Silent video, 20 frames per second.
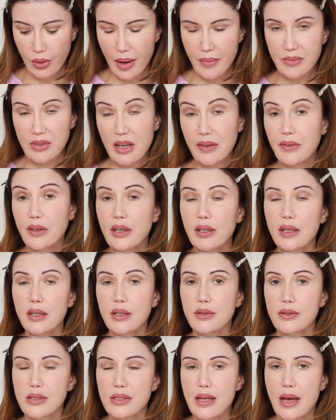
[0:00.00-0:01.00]
I'm definitely going
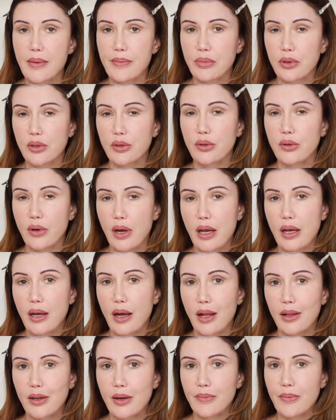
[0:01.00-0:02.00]
to use that blue-gray
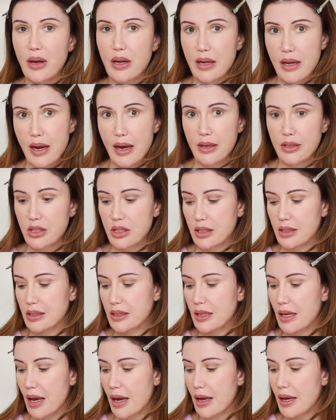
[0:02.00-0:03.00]
color, but not just
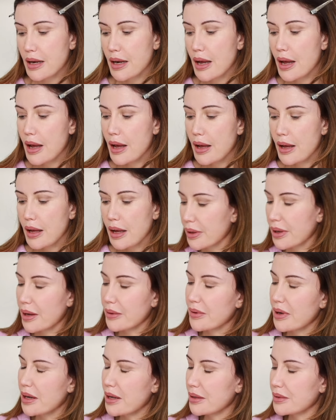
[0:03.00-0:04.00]
yet. I
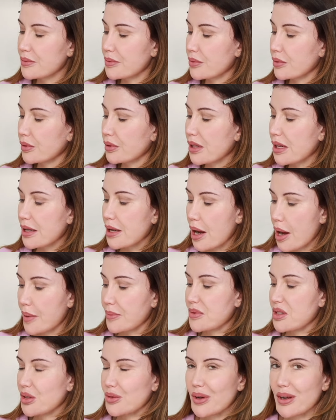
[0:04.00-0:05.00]
want to lead
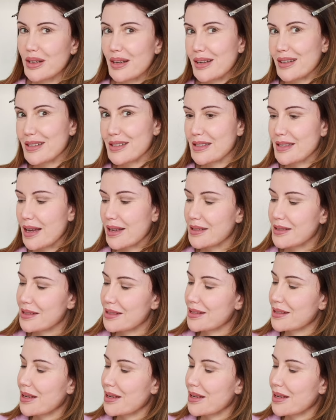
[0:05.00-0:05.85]
up to it in a sense.